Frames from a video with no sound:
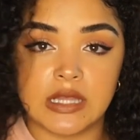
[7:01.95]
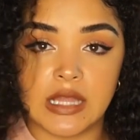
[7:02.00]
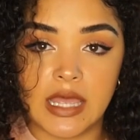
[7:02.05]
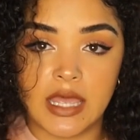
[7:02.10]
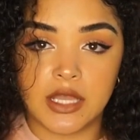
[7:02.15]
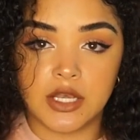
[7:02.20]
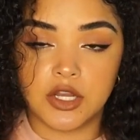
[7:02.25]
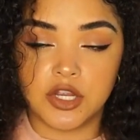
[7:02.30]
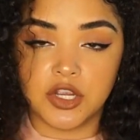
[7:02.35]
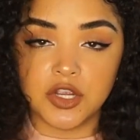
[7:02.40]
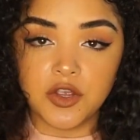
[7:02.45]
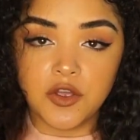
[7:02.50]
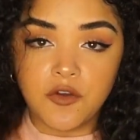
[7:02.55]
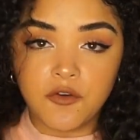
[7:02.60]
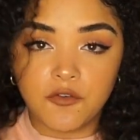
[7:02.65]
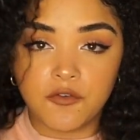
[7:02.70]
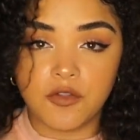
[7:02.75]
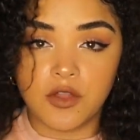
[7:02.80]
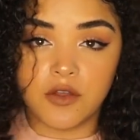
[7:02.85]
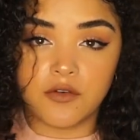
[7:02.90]
lighter,
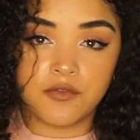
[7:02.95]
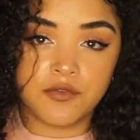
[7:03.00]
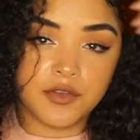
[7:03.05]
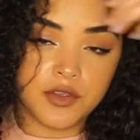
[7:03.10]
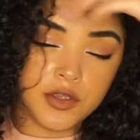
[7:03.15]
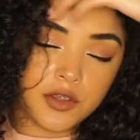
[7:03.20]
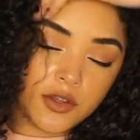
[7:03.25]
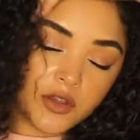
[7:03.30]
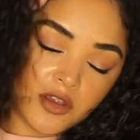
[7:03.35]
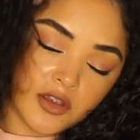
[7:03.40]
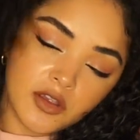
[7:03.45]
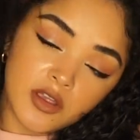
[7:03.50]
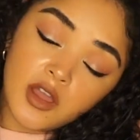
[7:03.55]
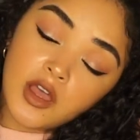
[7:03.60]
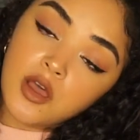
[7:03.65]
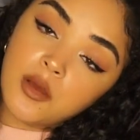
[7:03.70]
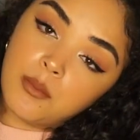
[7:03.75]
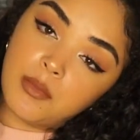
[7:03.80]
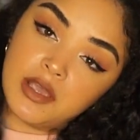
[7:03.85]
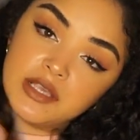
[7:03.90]
fluffier,
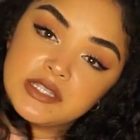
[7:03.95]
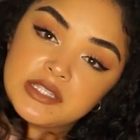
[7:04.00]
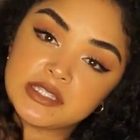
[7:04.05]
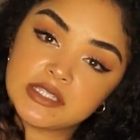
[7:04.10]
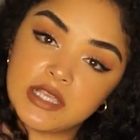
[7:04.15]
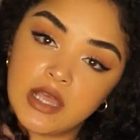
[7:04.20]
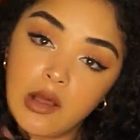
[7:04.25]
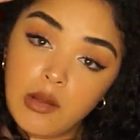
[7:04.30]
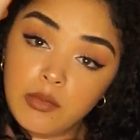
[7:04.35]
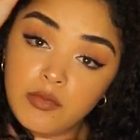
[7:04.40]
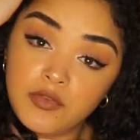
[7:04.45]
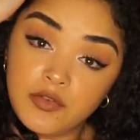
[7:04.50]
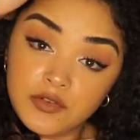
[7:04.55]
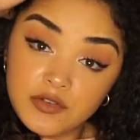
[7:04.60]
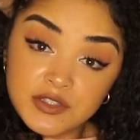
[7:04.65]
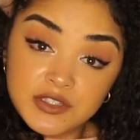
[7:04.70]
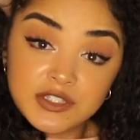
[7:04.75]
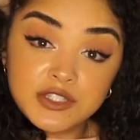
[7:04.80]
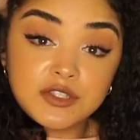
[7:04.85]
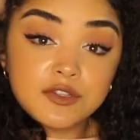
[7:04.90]
my scalp
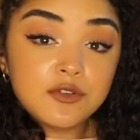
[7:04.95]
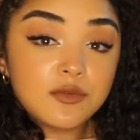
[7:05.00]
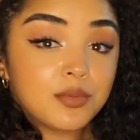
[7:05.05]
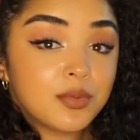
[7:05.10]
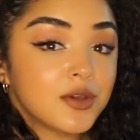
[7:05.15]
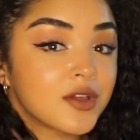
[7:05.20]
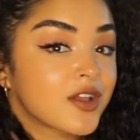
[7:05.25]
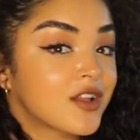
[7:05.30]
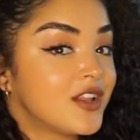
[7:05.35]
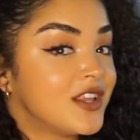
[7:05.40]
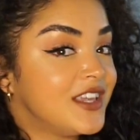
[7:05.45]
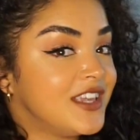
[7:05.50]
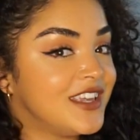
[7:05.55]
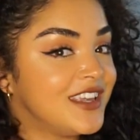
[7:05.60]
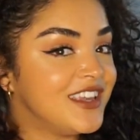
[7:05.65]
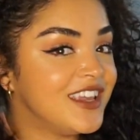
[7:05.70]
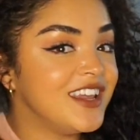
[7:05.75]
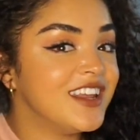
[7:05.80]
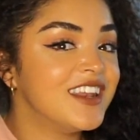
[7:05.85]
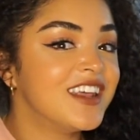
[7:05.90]
feels super
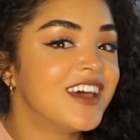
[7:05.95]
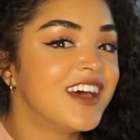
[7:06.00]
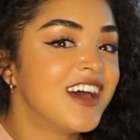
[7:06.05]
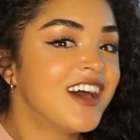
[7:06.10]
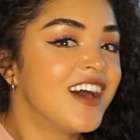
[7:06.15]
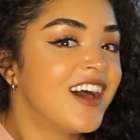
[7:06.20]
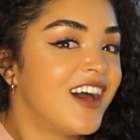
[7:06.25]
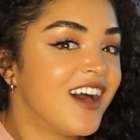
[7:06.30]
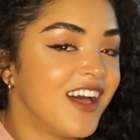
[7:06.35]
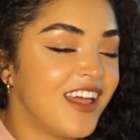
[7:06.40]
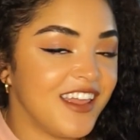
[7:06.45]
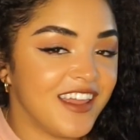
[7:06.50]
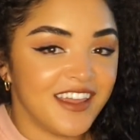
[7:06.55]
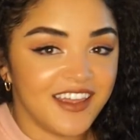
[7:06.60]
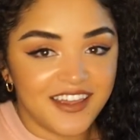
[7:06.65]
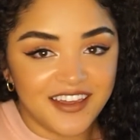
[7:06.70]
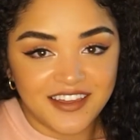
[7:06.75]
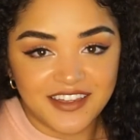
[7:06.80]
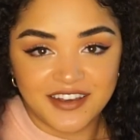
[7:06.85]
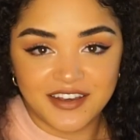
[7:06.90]
clean,
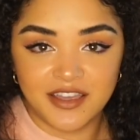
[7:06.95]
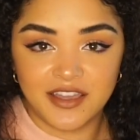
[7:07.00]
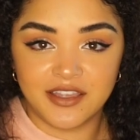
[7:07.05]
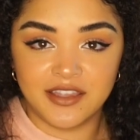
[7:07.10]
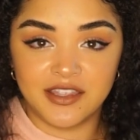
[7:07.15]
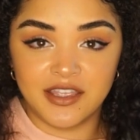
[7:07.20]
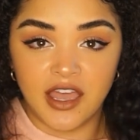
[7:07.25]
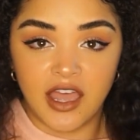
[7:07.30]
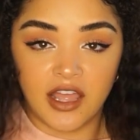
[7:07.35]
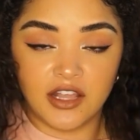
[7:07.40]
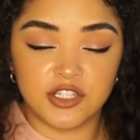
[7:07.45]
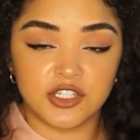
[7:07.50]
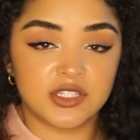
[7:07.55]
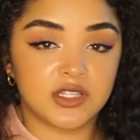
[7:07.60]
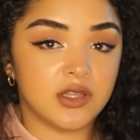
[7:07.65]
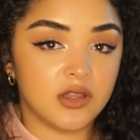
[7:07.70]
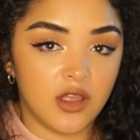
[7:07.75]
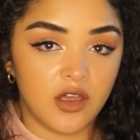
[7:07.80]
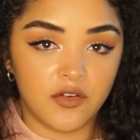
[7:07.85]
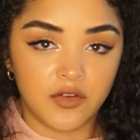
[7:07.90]
and yeah, I
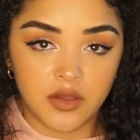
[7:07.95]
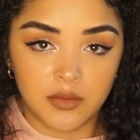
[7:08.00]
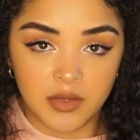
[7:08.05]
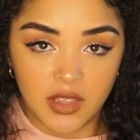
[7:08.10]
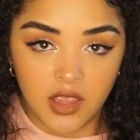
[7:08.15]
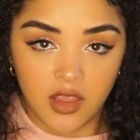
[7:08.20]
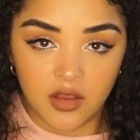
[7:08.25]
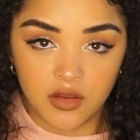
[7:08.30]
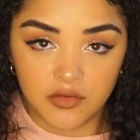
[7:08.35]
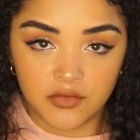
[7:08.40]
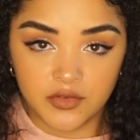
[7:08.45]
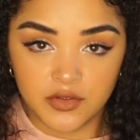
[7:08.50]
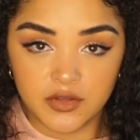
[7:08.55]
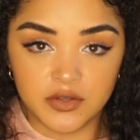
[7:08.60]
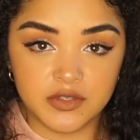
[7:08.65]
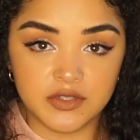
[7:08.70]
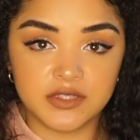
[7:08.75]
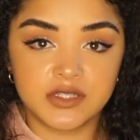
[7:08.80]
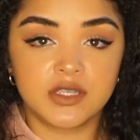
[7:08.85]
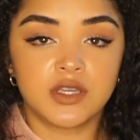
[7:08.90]
just love how my hair
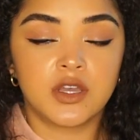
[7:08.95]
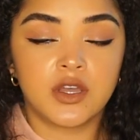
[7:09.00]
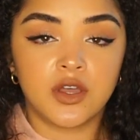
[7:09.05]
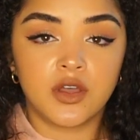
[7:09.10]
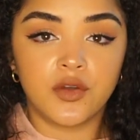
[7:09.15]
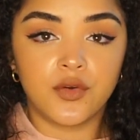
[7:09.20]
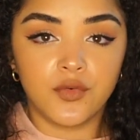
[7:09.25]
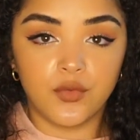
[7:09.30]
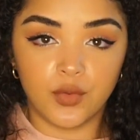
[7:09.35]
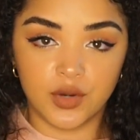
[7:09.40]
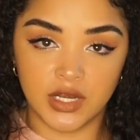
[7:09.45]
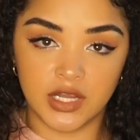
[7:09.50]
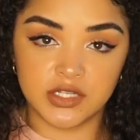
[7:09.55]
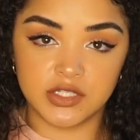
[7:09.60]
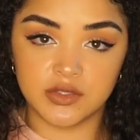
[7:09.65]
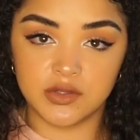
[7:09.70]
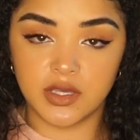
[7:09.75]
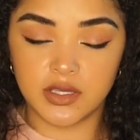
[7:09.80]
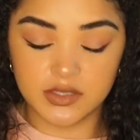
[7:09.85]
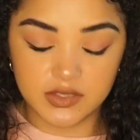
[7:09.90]
feels when I
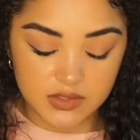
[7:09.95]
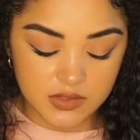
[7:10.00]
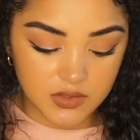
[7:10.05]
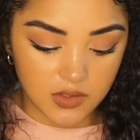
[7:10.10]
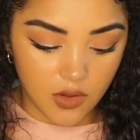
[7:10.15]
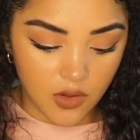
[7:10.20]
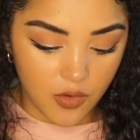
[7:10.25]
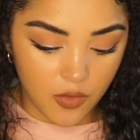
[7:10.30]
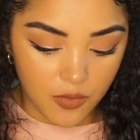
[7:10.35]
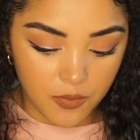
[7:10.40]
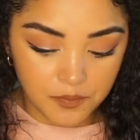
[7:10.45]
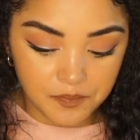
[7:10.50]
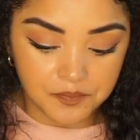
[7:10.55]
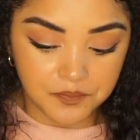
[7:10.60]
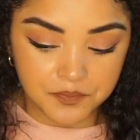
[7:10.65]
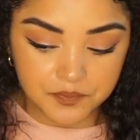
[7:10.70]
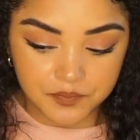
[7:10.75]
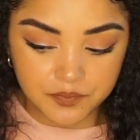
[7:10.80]
do this. So